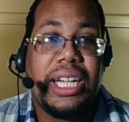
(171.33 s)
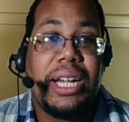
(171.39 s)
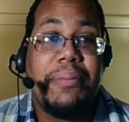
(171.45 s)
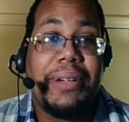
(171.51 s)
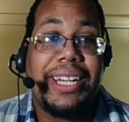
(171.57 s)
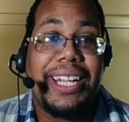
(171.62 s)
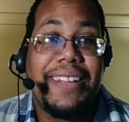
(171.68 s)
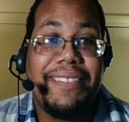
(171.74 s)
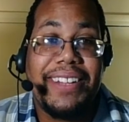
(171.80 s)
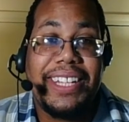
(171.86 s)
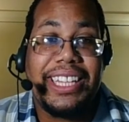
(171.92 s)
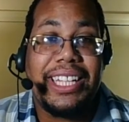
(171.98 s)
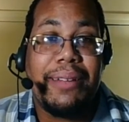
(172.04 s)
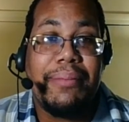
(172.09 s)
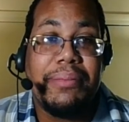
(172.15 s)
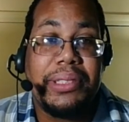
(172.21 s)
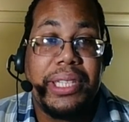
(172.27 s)
I'm going to give it a
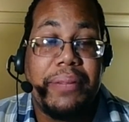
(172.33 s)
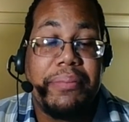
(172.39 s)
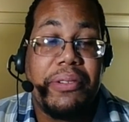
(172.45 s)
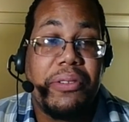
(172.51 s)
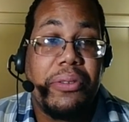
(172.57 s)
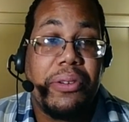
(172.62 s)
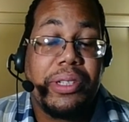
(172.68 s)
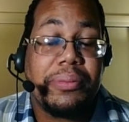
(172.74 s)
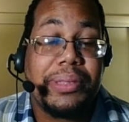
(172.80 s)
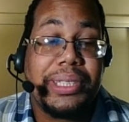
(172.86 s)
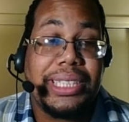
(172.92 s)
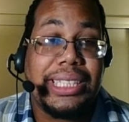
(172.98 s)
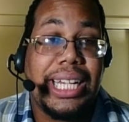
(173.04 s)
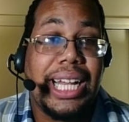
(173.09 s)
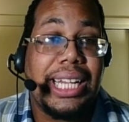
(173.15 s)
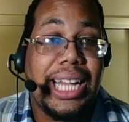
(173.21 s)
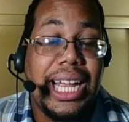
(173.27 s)
thumbs up, of course, because
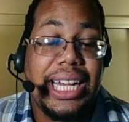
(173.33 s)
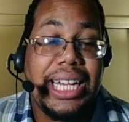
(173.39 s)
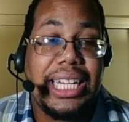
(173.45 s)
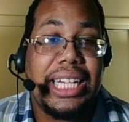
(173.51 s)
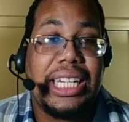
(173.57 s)
I like it,